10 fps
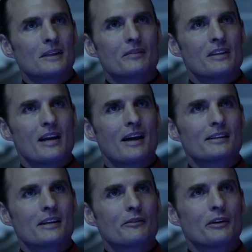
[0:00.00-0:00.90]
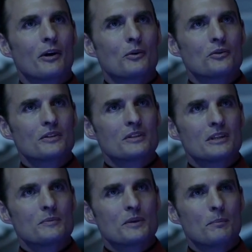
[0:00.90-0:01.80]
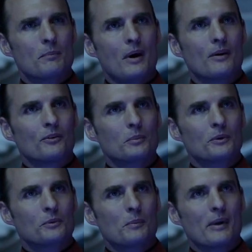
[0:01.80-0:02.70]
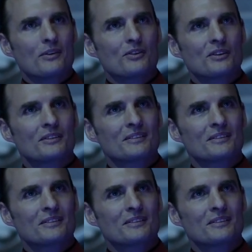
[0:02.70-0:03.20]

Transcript: even the idea of an ocean seems impossible to imagine.